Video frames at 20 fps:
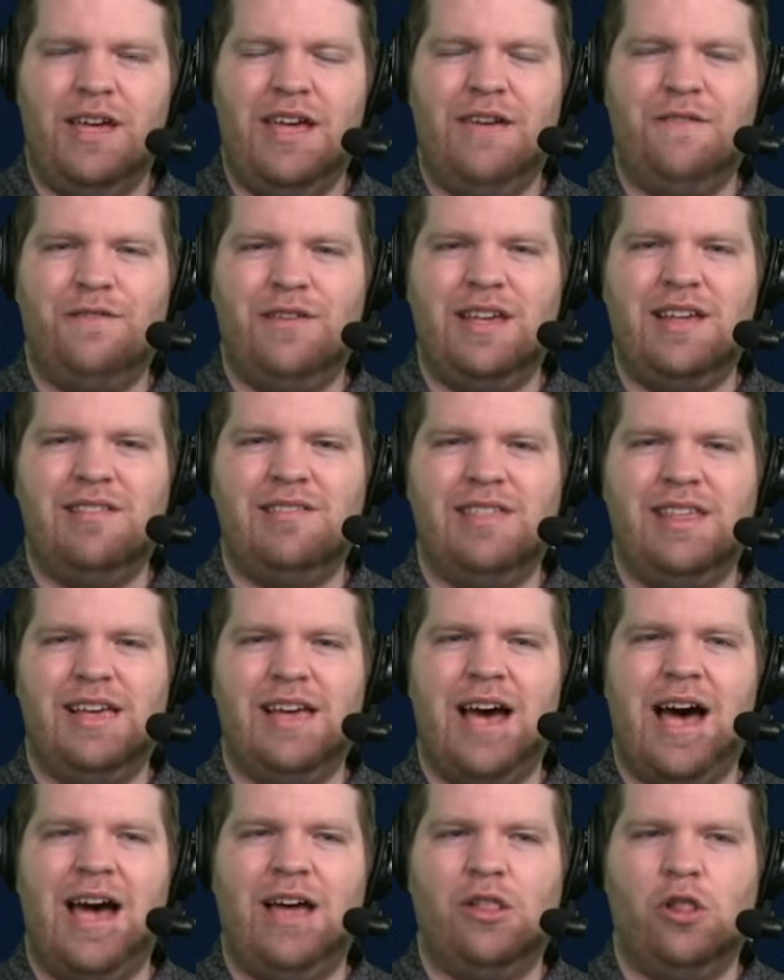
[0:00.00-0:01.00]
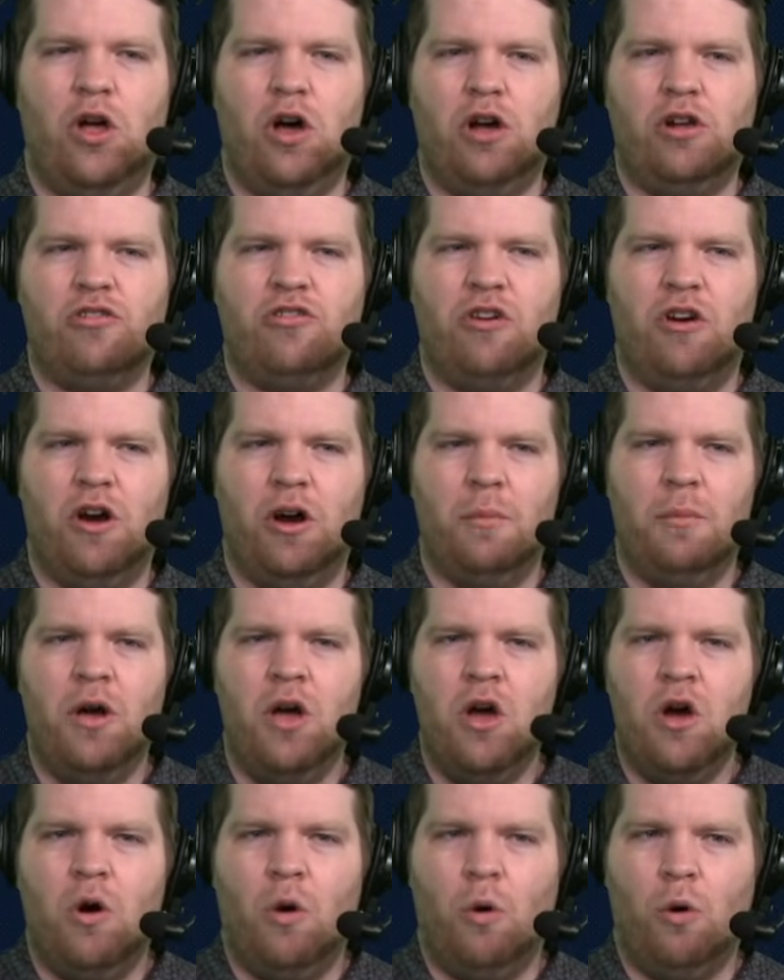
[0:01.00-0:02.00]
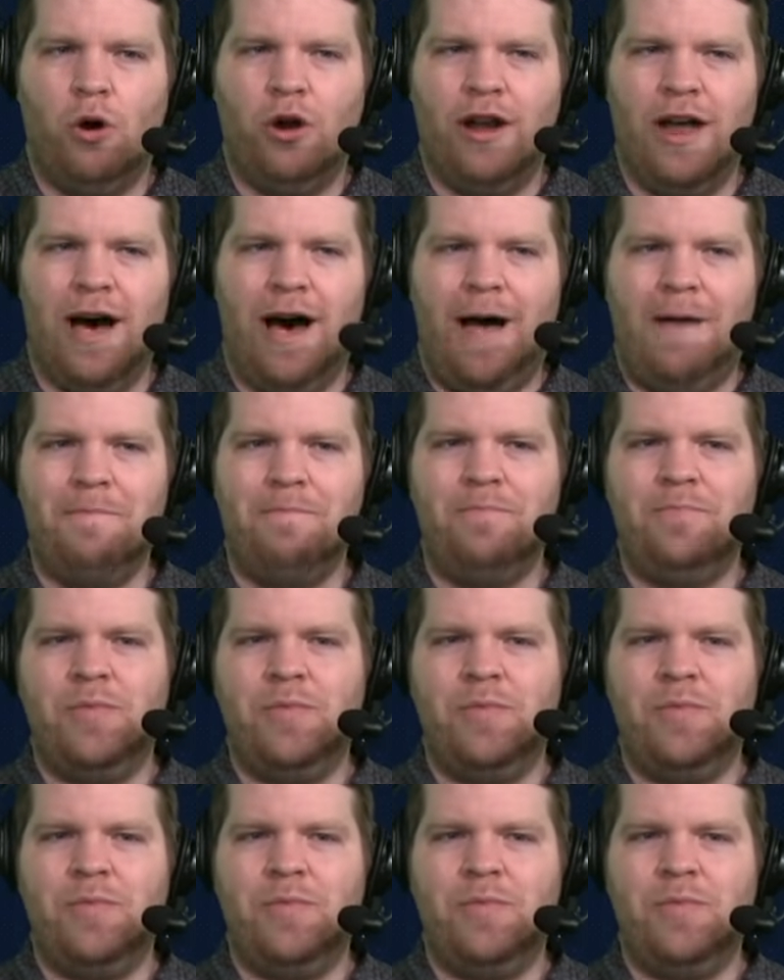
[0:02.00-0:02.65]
if he's the guy long-term or not.